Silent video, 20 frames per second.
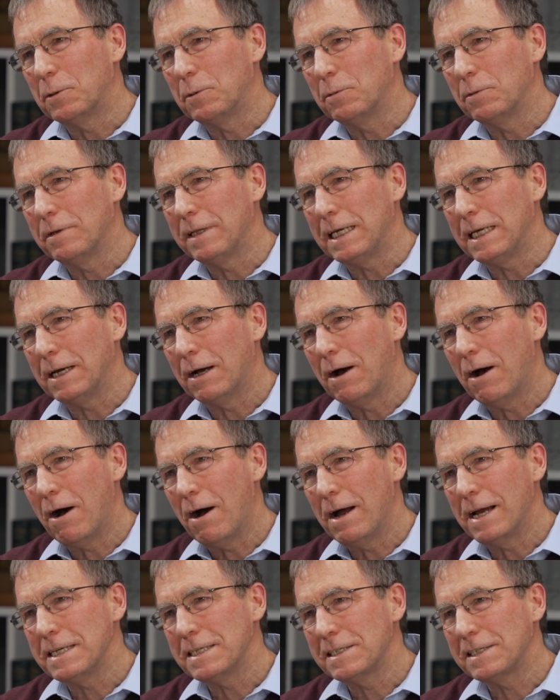called the
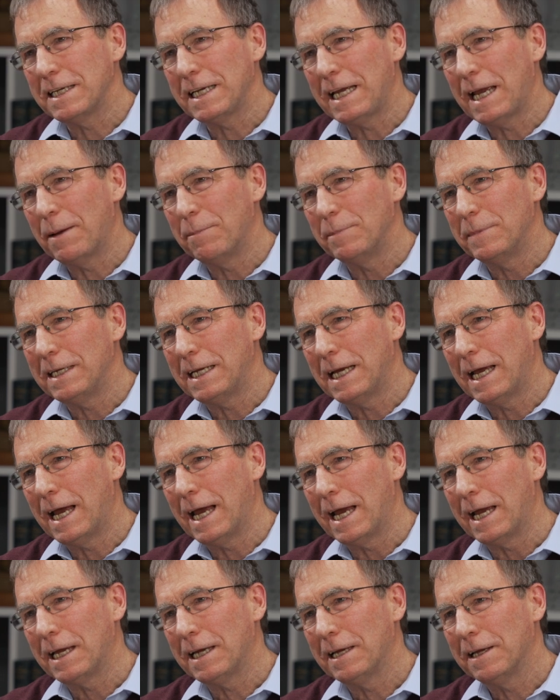
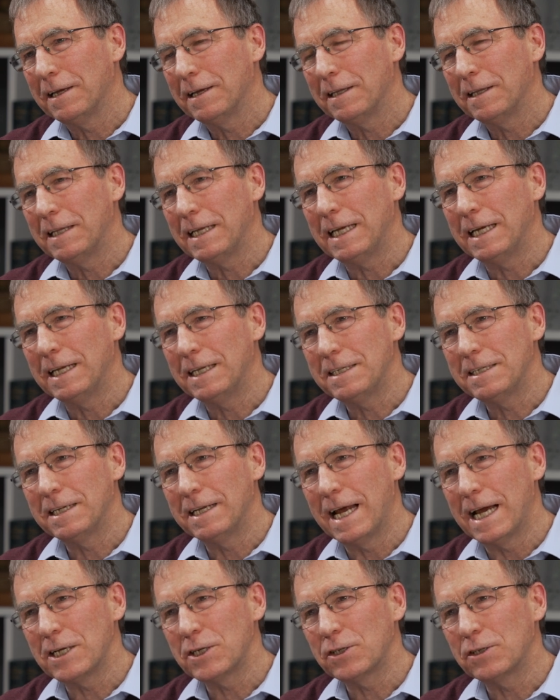ICMDA, the
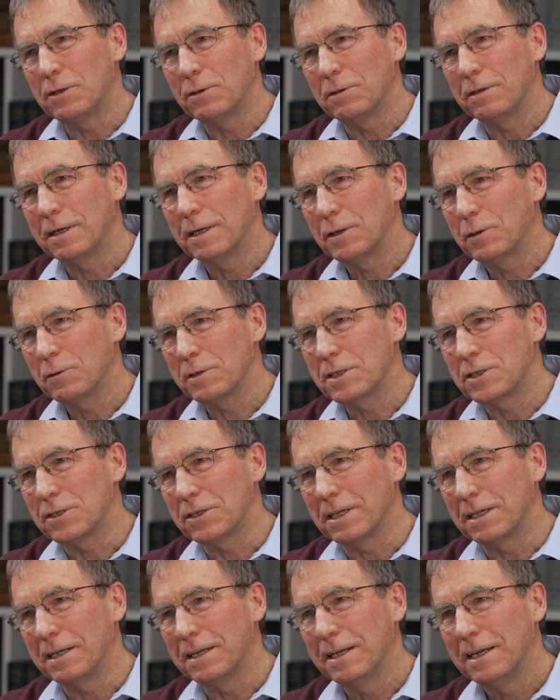International
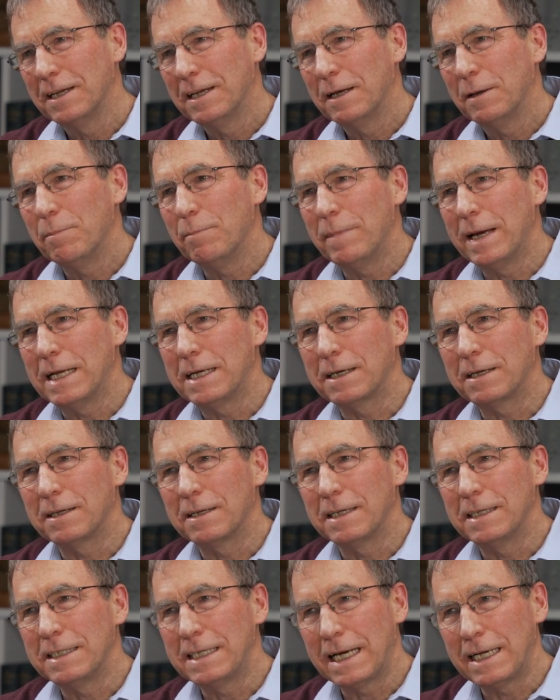Christian
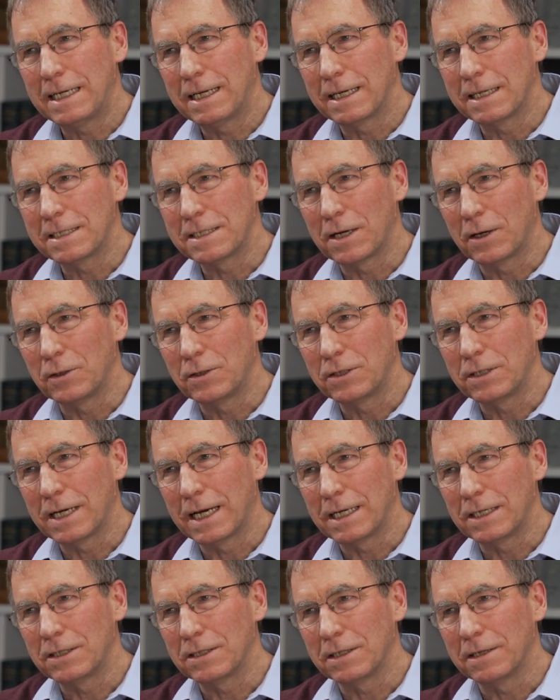Medical and Dental
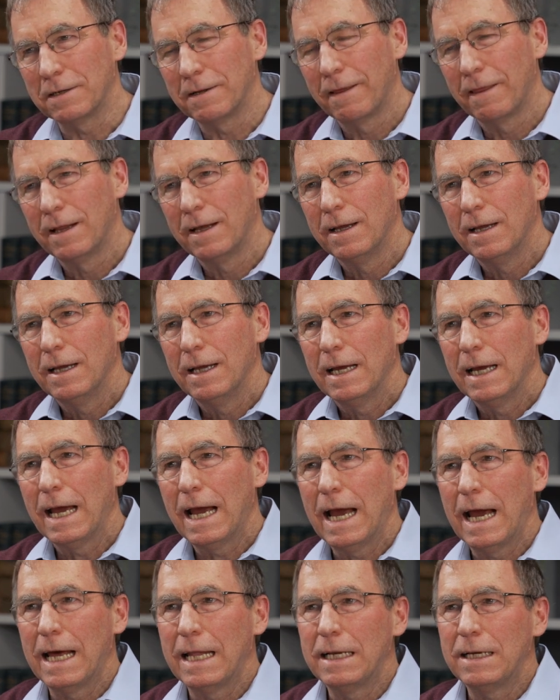Association.
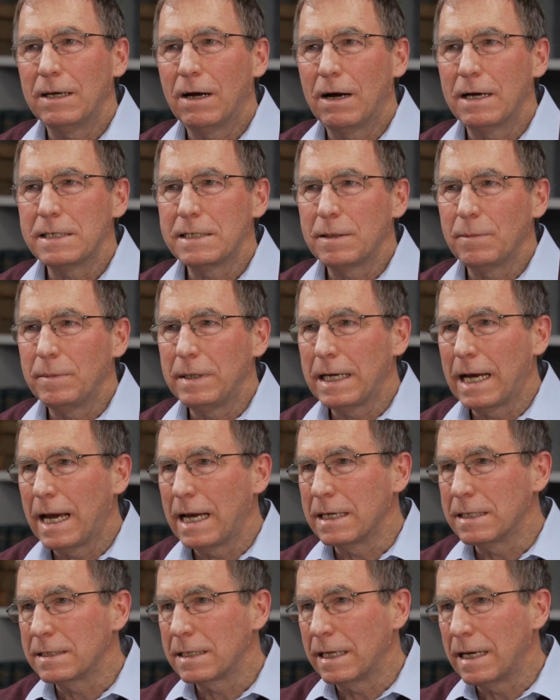And
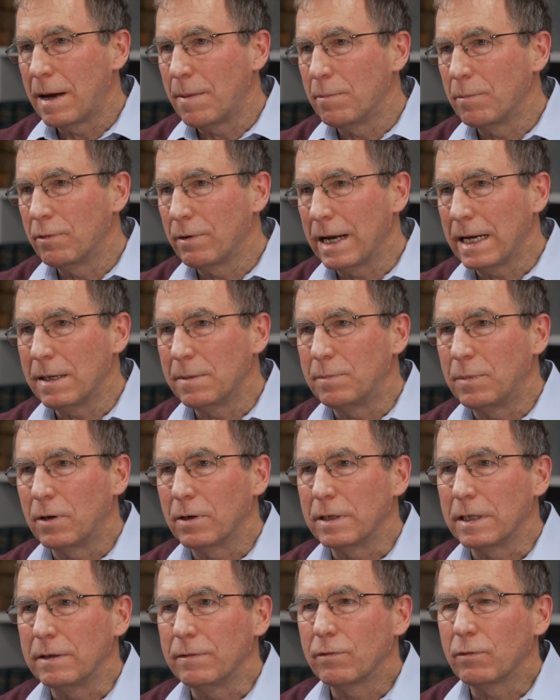ICMDA is an umbrella
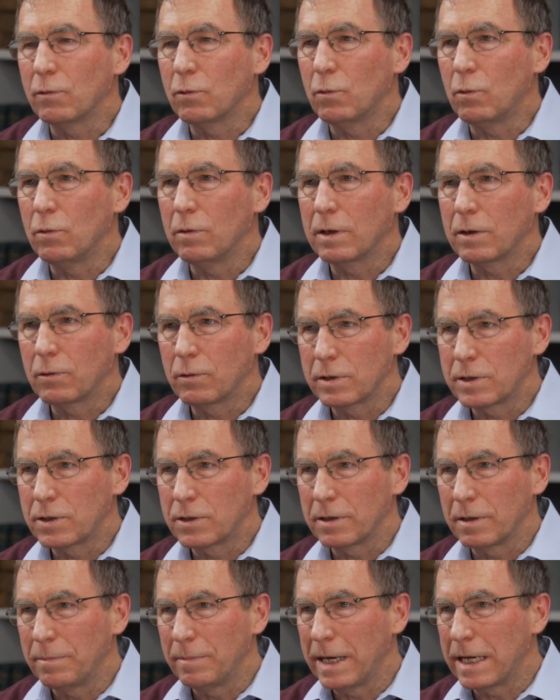body for all the
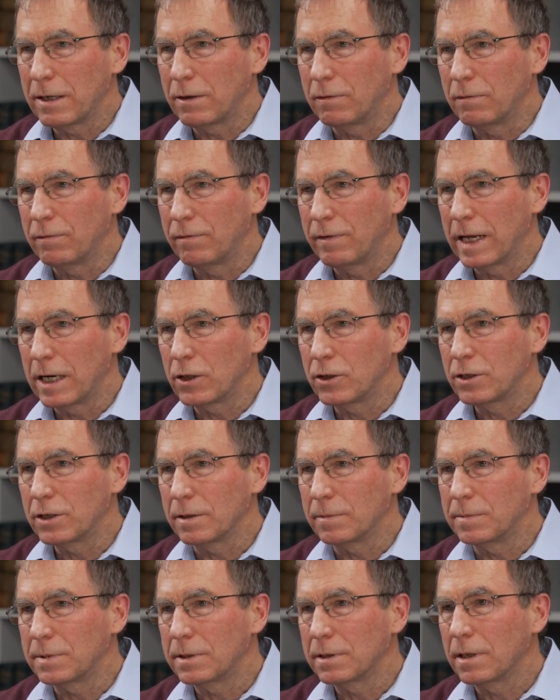Christian medical
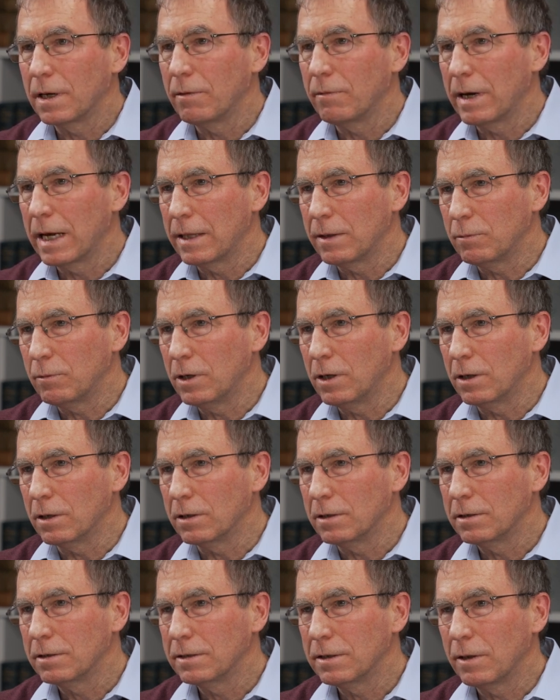fellowships around the
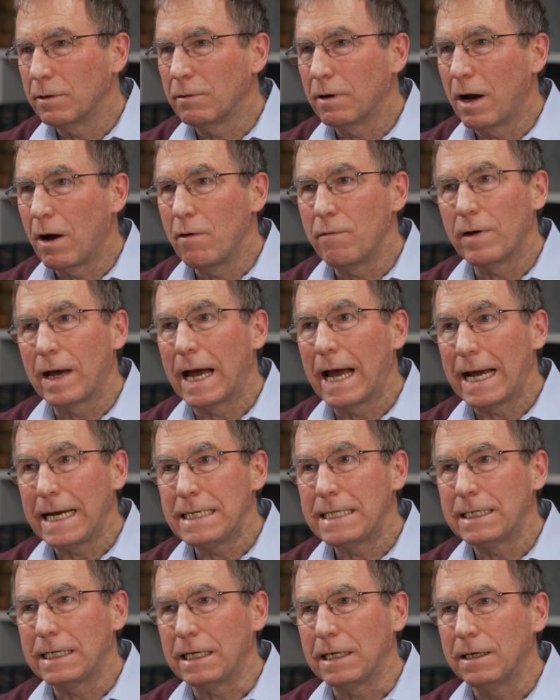world. So there are over
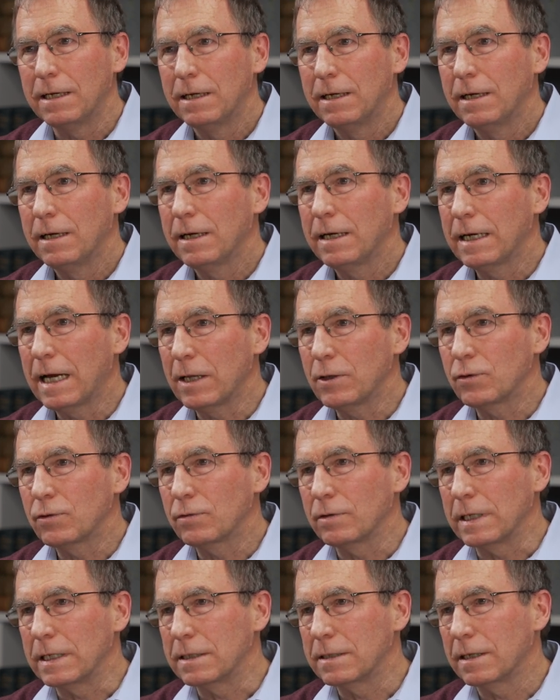80
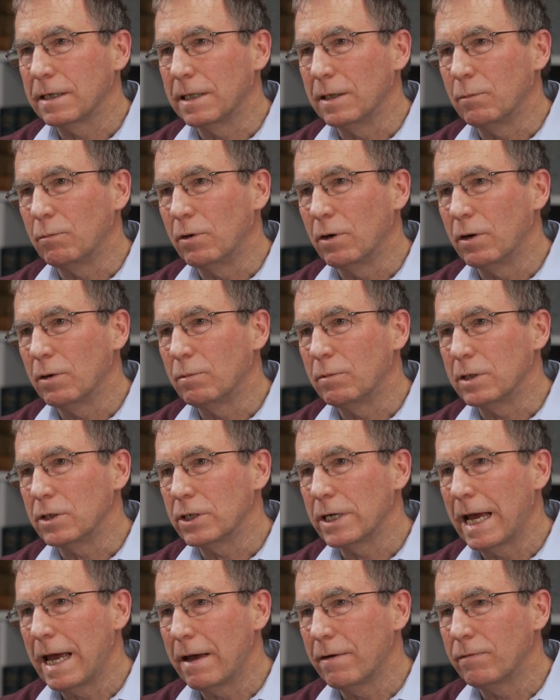countries in the world
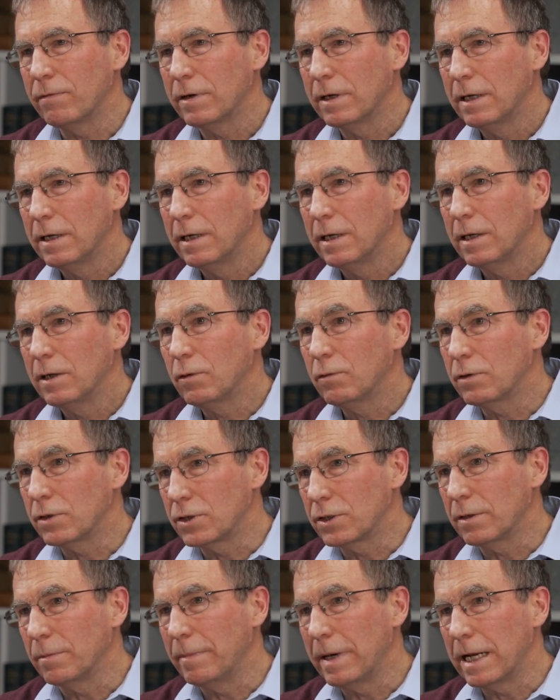which have
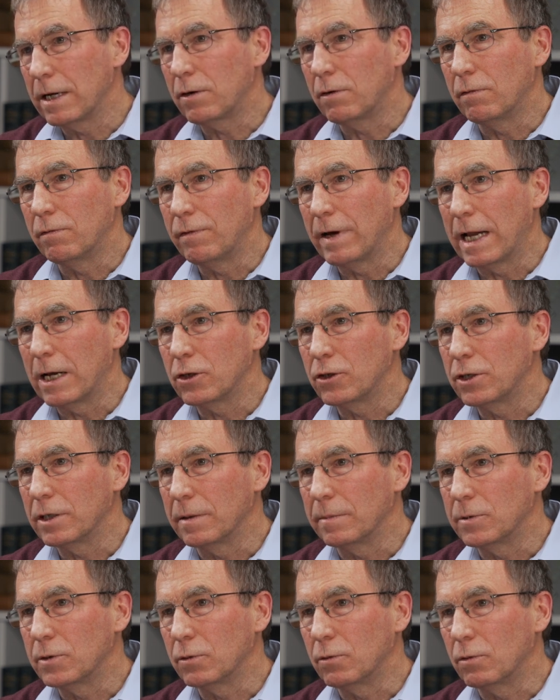Christian medical
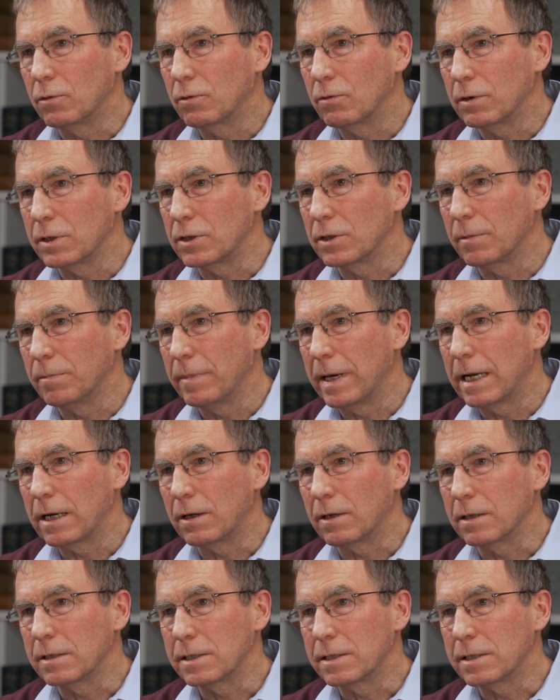fellowships or Christian medical